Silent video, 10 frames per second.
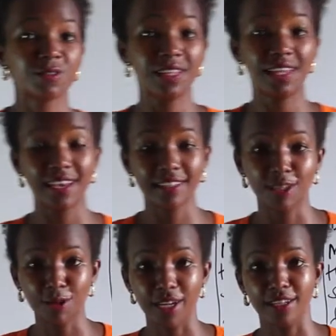larger
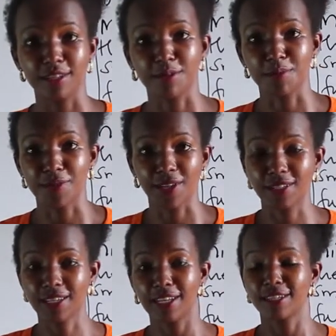organisms that
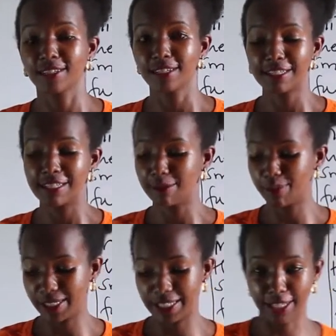can easily
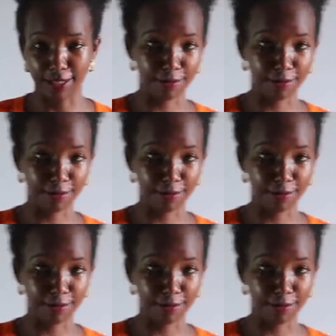be seen.